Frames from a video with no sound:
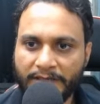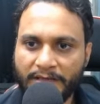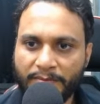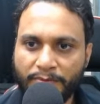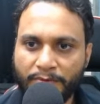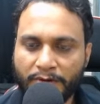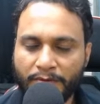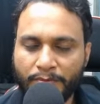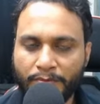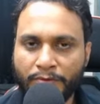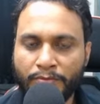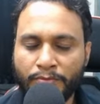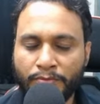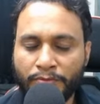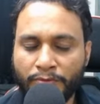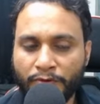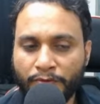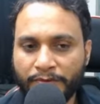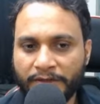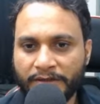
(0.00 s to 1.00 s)
keep on
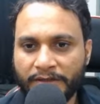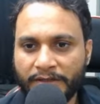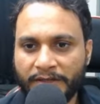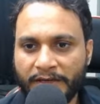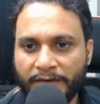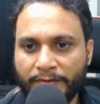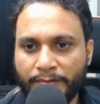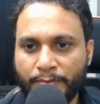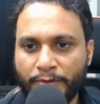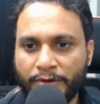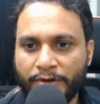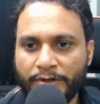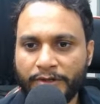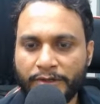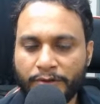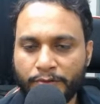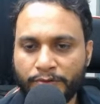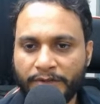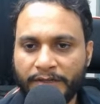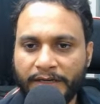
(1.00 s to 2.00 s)
moving the left
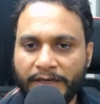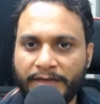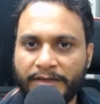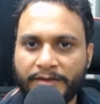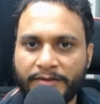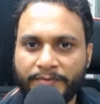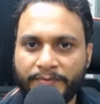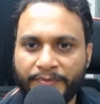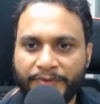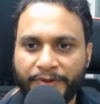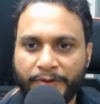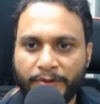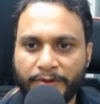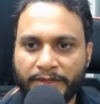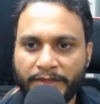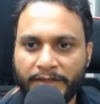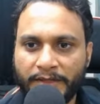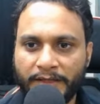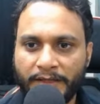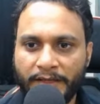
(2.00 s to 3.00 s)
pointer to the right.
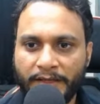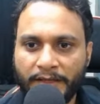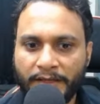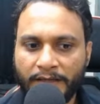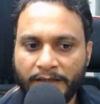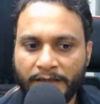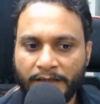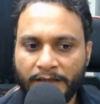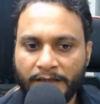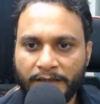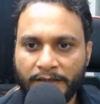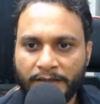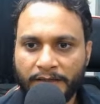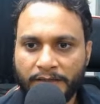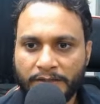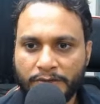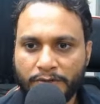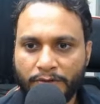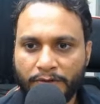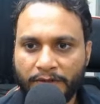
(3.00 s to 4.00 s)
Okay.
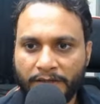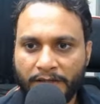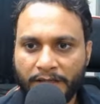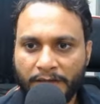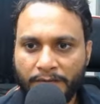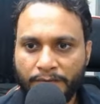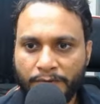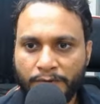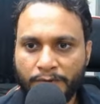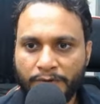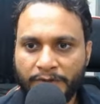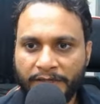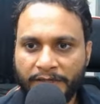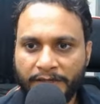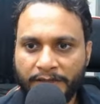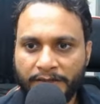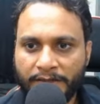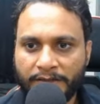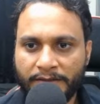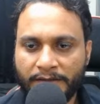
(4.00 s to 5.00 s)
So if you
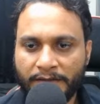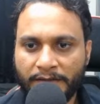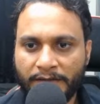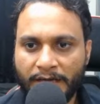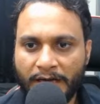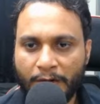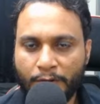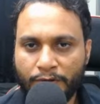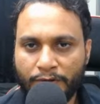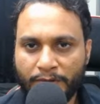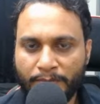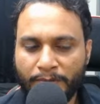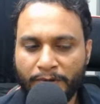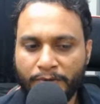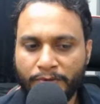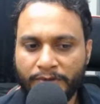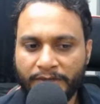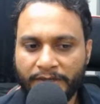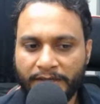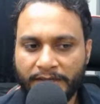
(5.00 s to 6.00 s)
hit the out of
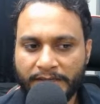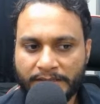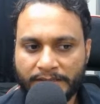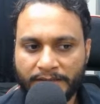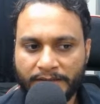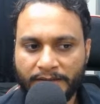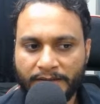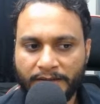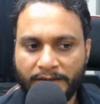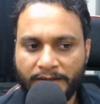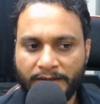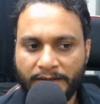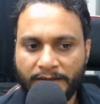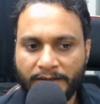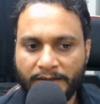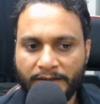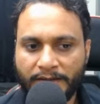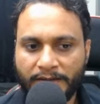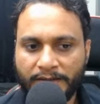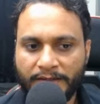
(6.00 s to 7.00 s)
bound case,
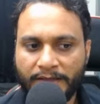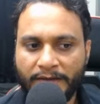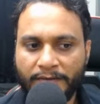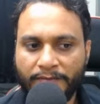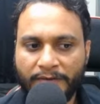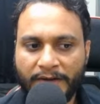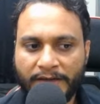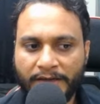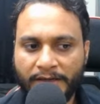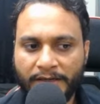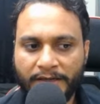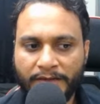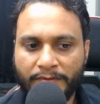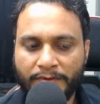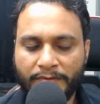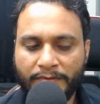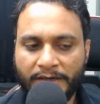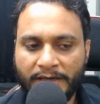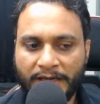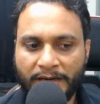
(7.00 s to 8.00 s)
then finally
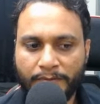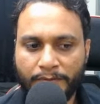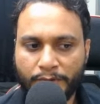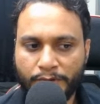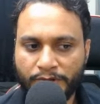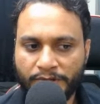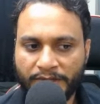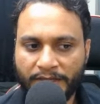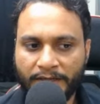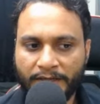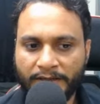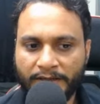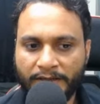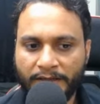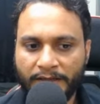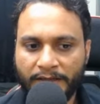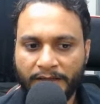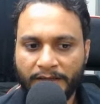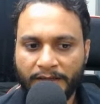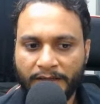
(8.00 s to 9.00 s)
we will have to check
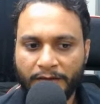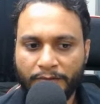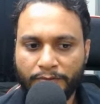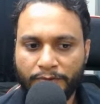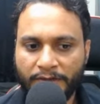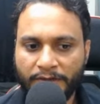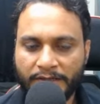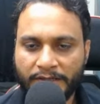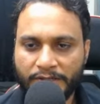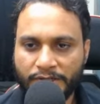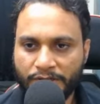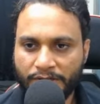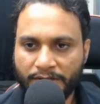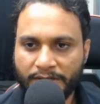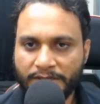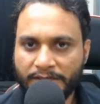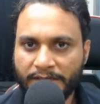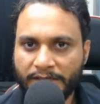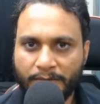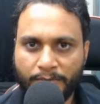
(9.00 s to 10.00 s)
if the
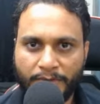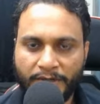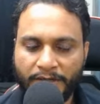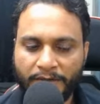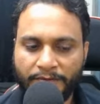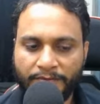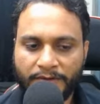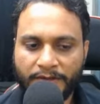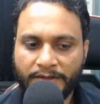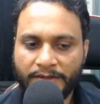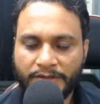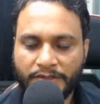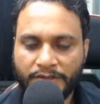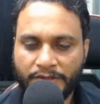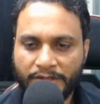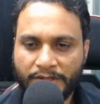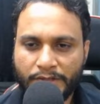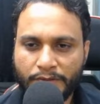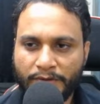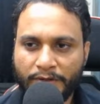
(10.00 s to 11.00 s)
constraints are met. If the
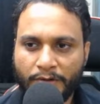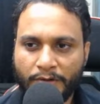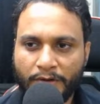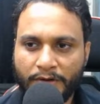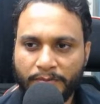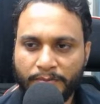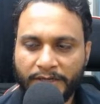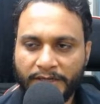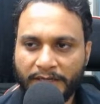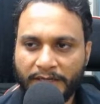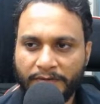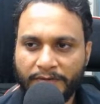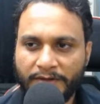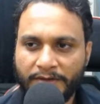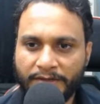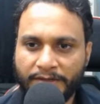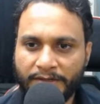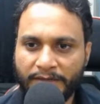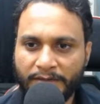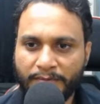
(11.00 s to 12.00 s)
constraints were not met, I will
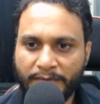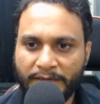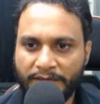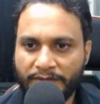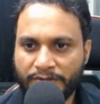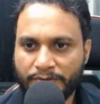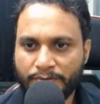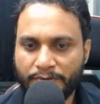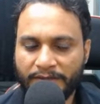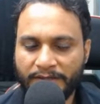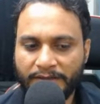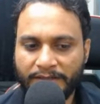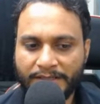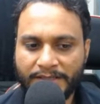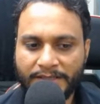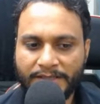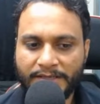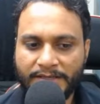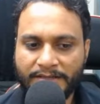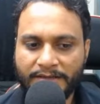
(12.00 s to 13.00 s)
return minus 1. In
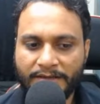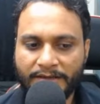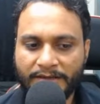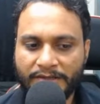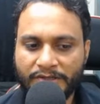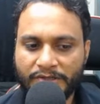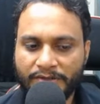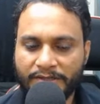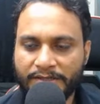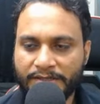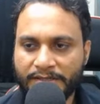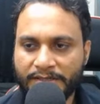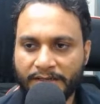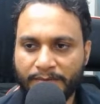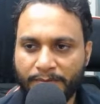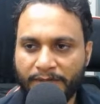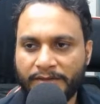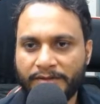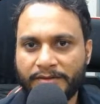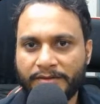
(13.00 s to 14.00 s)
this case, the constraints are
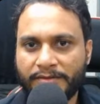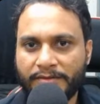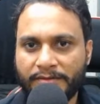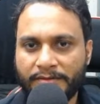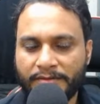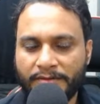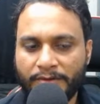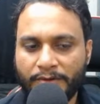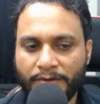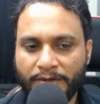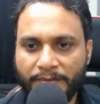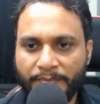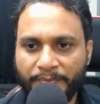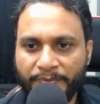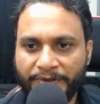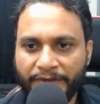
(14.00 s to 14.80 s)
met. Okay.